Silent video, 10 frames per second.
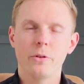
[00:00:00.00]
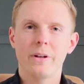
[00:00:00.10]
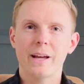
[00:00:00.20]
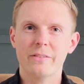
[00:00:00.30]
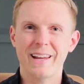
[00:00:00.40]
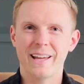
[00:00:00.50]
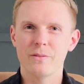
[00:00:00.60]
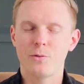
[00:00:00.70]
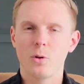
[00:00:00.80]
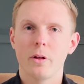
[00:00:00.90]
the next
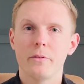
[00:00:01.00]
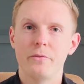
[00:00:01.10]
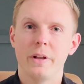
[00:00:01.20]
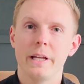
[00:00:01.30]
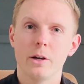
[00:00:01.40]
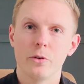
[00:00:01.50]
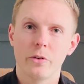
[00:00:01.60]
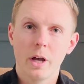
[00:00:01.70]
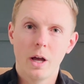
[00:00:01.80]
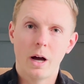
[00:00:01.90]
handful of
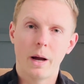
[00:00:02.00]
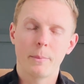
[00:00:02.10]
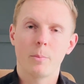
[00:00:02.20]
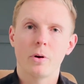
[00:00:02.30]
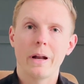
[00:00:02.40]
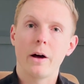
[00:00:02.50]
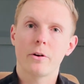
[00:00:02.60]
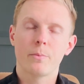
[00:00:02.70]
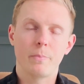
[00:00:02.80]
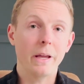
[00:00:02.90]
videos I'm gonna put out
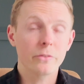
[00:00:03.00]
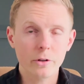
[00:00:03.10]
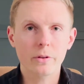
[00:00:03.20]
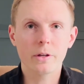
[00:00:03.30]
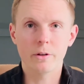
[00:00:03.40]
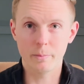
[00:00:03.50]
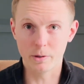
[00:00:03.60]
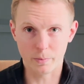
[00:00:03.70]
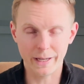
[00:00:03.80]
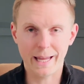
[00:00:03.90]
are basically gonna
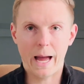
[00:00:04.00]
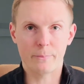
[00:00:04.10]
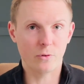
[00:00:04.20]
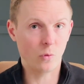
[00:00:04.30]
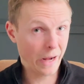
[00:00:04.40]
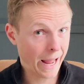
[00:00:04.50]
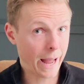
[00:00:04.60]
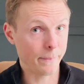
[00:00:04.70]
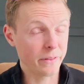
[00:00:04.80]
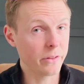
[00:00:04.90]
be recaps of what
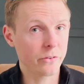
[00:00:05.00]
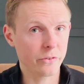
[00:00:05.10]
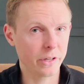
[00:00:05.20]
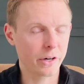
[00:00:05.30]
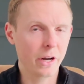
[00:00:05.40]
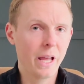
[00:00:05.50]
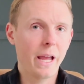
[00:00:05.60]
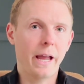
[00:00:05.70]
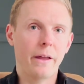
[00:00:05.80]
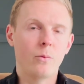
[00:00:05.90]
happened this year
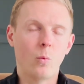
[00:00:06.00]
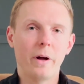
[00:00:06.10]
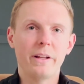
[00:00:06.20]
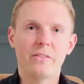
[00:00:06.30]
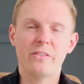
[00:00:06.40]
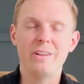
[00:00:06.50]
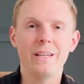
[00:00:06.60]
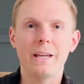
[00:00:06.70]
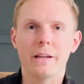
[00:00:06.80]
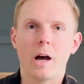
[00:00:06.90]
and what it's
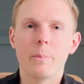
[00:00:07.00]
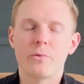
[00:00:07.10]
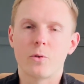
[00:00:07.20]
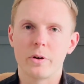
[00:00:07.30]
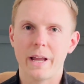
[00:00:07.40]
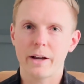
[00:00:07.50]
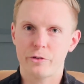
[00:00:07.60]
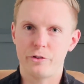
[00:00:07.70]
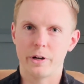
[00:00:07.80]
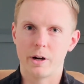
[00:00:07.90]
teeing up for
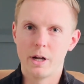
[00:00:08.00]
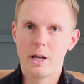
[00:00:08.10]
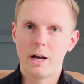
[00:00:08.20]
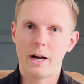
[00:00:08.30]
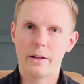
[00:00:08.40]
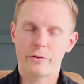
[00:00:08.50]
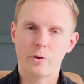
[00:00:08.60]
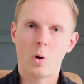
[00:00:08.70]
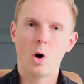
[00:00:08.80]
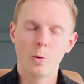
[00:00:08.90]
next year.
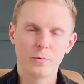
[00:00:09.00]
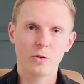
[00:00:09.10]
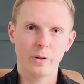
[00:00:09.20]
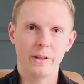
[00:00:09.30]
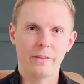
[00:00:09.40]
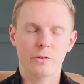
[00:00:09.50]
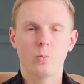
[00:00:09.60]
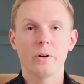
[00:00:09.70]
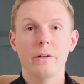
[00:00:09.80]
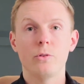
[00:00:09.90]
So hopefully this
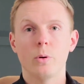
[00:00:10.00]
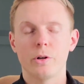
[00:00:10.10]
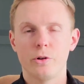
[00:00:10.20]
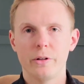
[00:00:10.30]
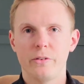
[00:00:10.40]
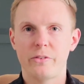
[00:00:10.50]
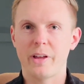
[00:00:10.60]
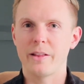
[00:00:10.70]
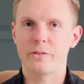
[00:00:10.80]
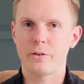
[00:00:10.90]
will give you a good
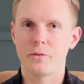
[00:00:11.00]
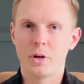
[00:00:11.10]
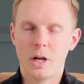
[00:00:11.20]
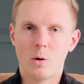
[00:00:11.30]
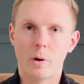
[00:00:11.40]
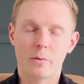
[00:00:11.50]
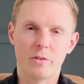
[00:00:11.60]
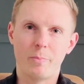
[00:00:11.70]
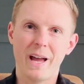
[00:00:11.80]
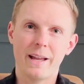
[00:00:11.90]
sense of where
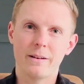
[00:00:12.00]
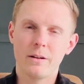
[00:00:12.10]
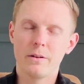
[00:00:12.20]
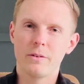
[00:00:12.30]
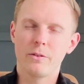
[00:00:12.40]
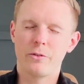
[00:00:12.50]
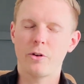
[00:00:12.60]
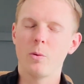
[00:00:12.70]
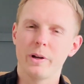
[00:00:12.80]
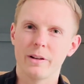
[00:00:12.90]
we've been,
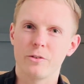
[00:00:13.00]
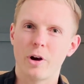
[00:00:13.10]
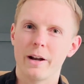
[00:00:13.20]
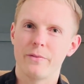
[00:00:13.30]
so we can try to